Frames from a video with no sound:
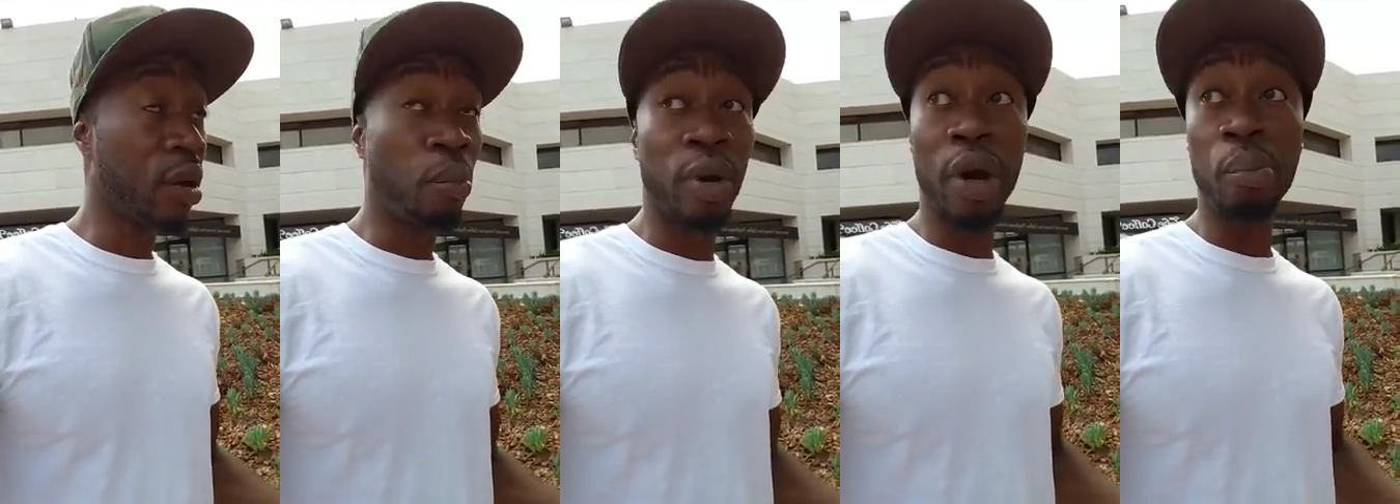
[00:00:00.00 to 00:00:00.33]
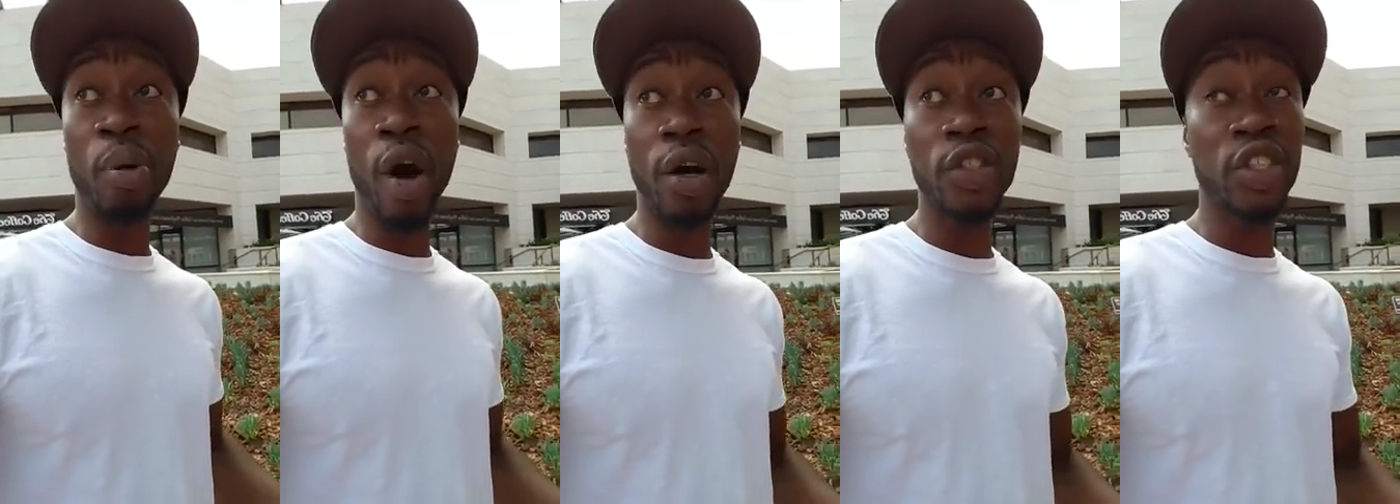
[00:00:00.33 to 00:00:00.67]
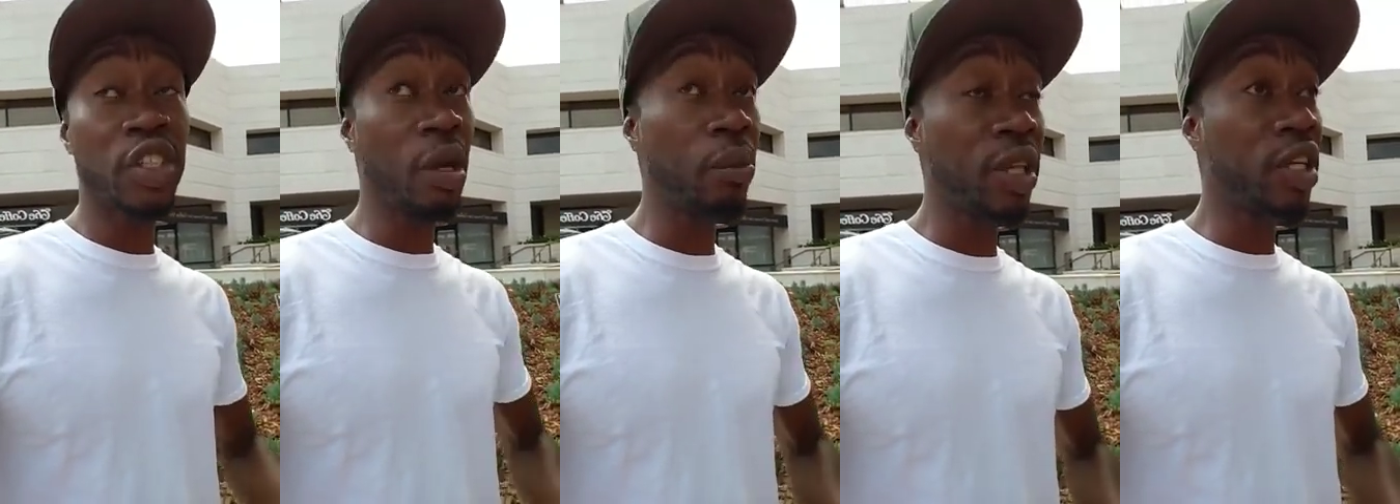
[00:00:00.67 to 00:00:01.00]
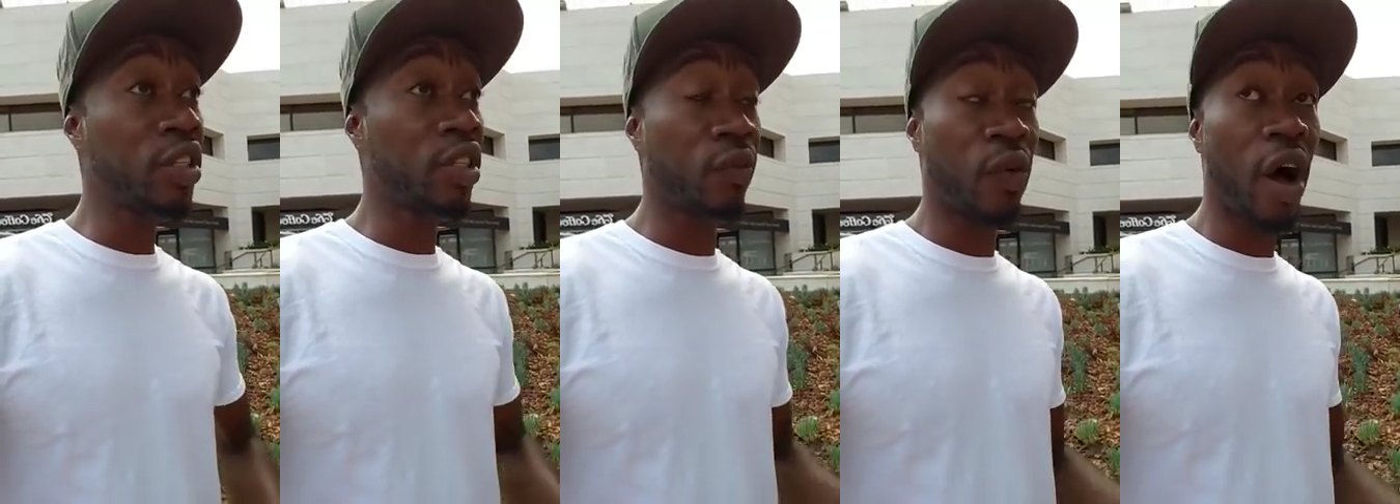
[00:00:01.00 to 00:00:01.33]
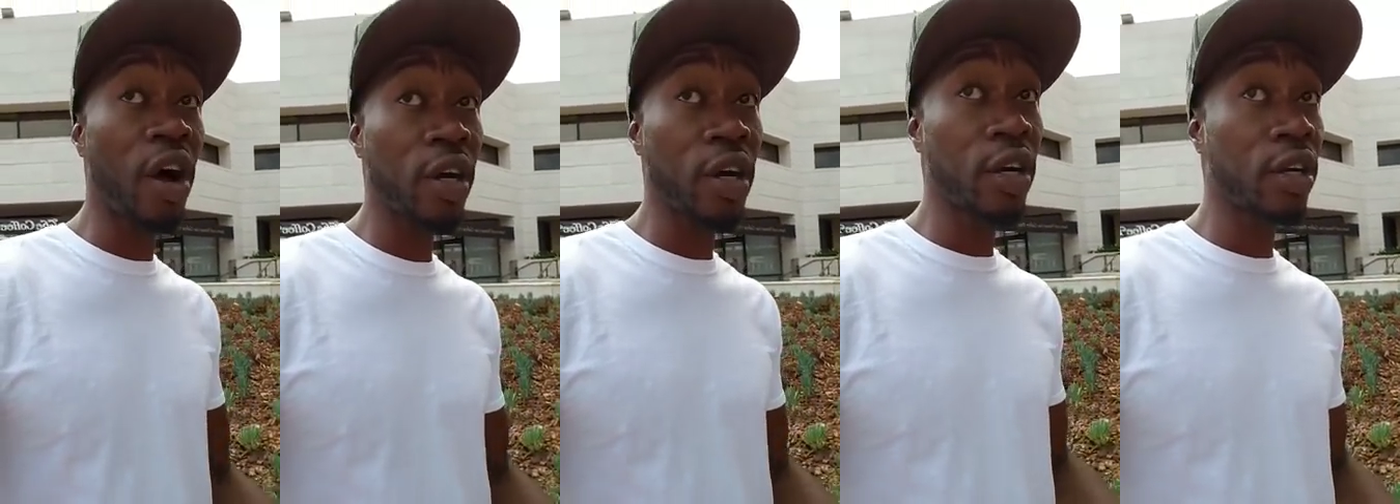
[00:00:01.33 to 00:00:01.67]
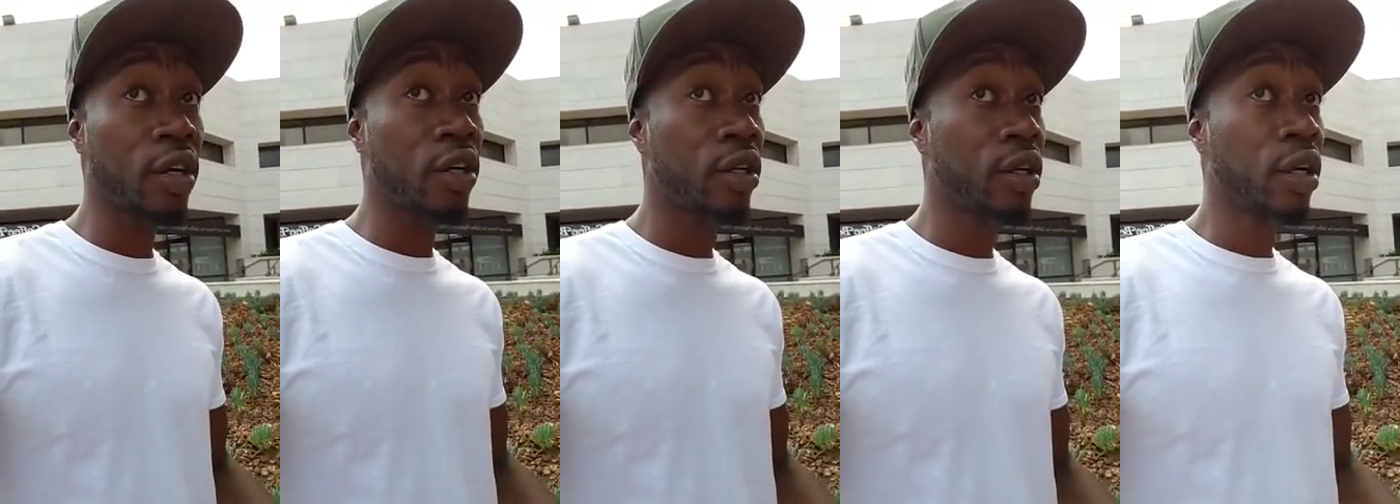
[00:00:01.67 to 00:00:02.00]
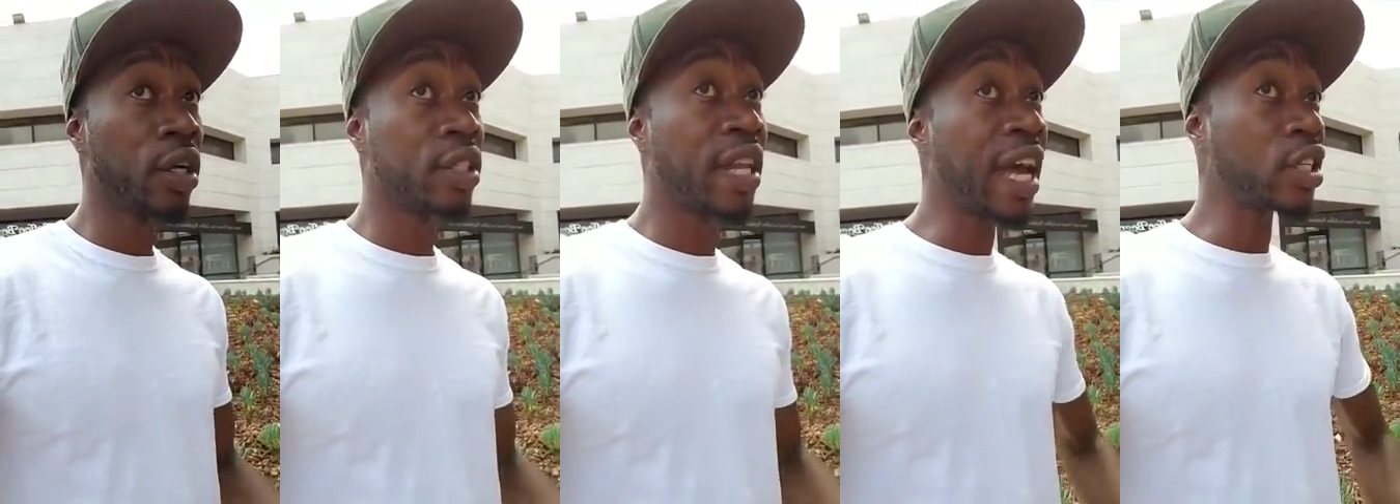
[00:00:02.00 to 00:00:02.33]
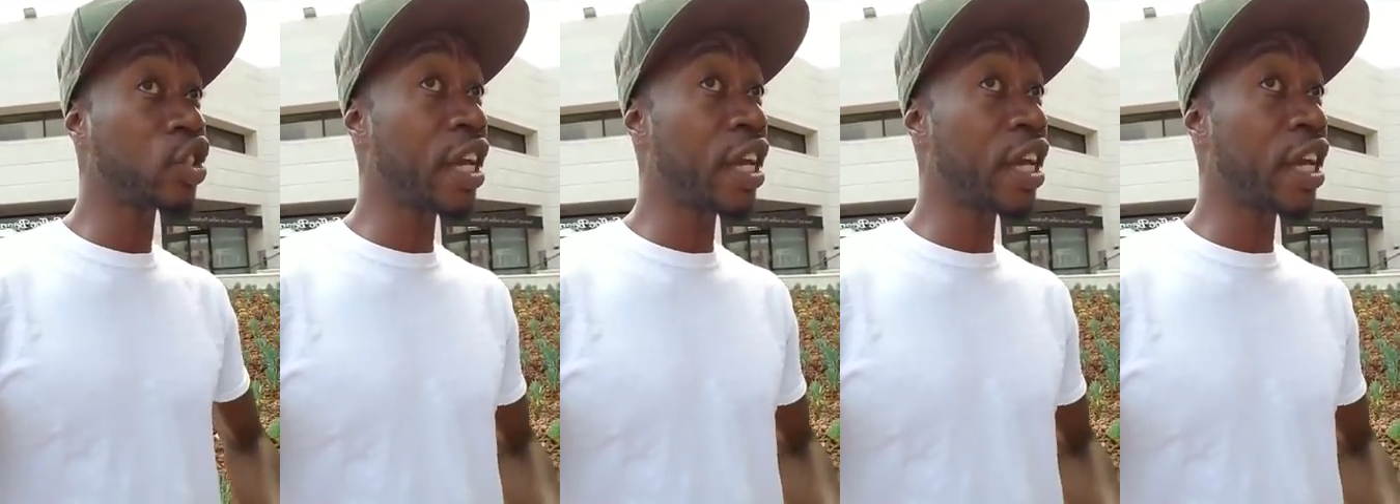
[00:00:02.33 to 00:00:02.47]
But upon stimulus of hunger, that